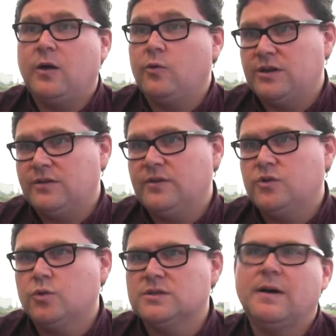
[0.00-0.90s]
or
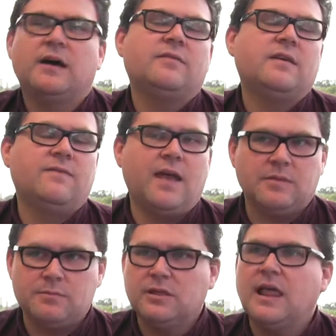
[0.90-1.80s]
individual as part of their
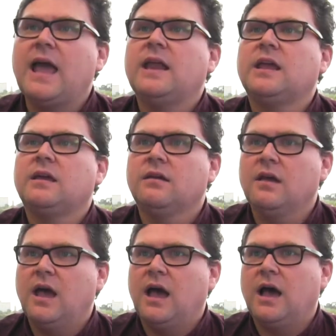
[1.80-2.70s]
family planning,
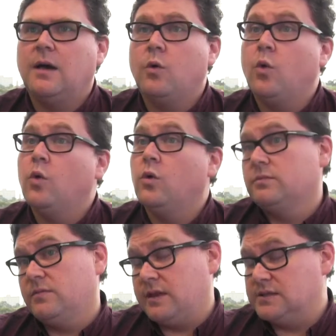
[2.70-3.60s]
or
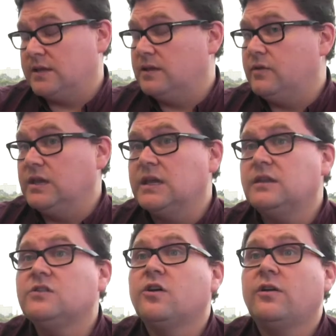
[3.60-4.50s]
things like living
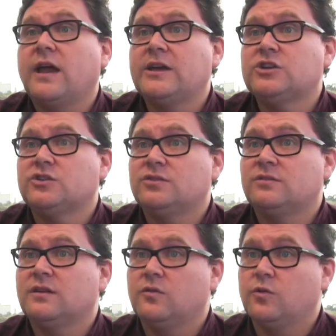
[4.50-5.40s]
kidney
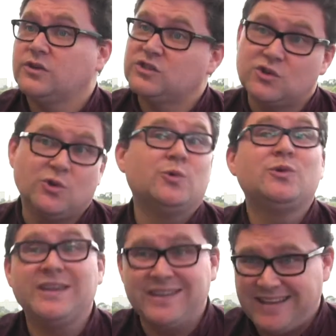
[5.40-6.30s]
donation or
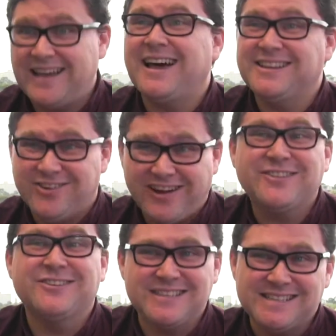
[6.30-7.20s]
excluding a
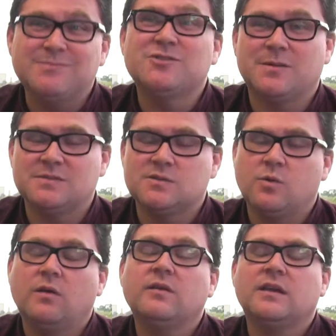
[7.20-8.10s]
diagnosis sometimes as
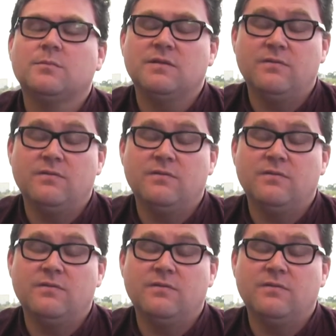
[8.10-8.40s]
well, it can be